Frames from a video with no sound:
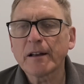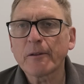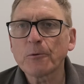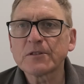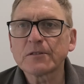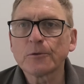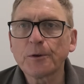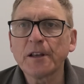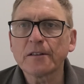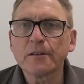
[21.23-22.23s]
In other words, it's
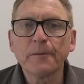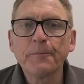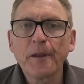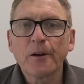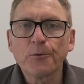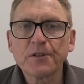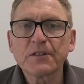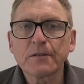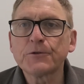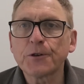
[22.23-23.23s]
looking at the
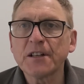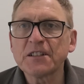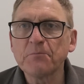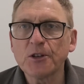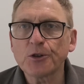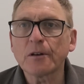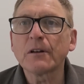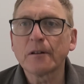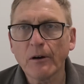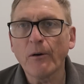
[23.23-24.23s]
risk of
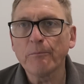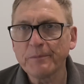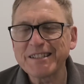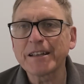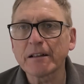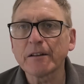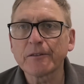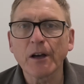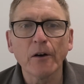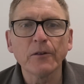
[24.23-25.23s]
transmission, particularly of
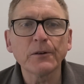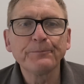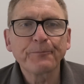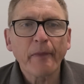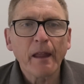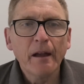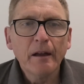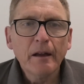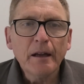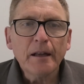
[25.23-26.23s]
COVID.
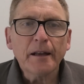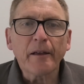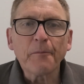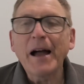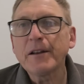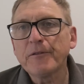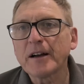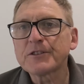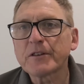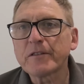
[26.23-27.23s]
Now, the main
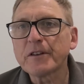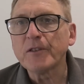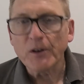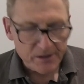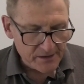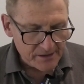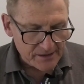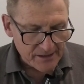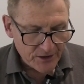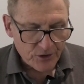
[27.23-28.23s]
function of the device is
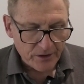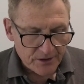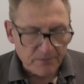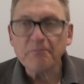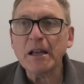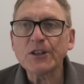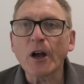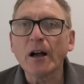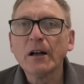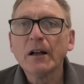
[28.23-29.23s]
essentially to
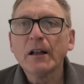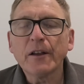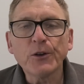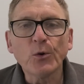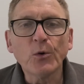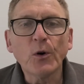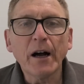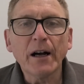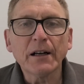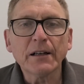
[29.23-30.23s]
measure your
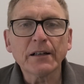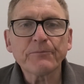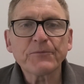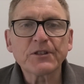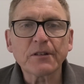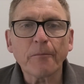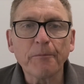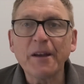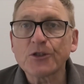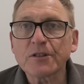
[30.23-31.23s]

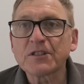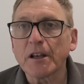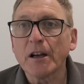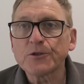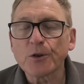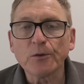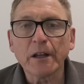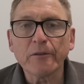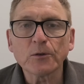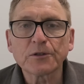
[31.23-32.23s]
CO2
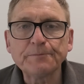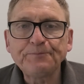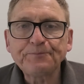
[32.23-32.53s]
levels.